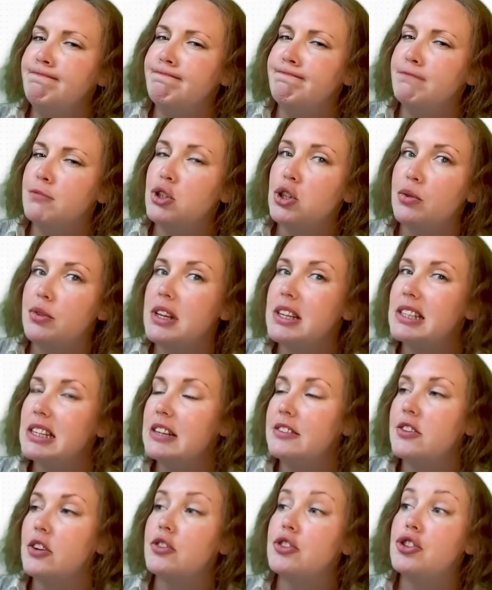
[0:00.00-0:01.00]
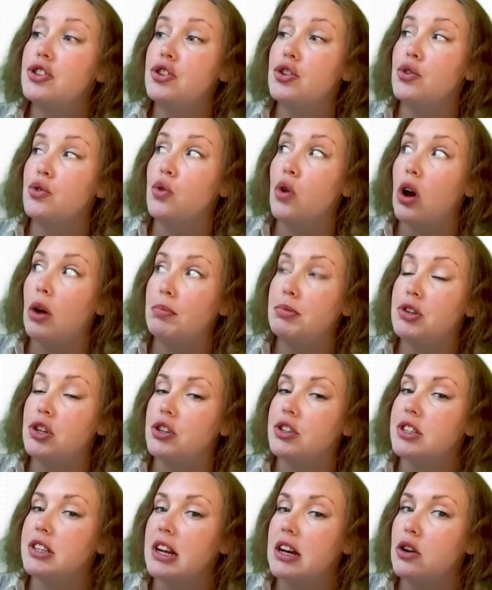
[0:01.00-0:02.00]
So this leaves us two
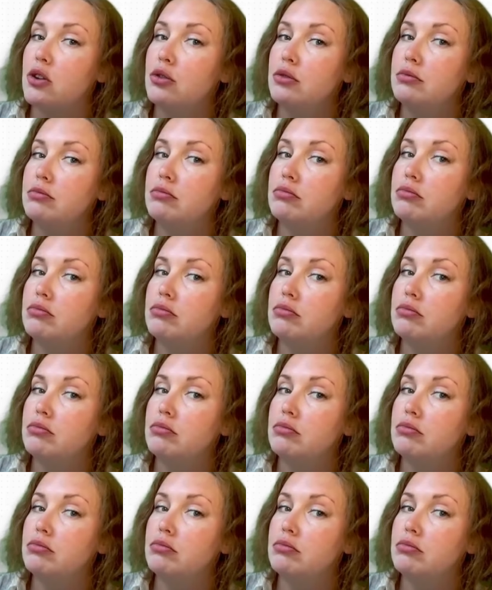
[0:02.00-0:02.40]
options now.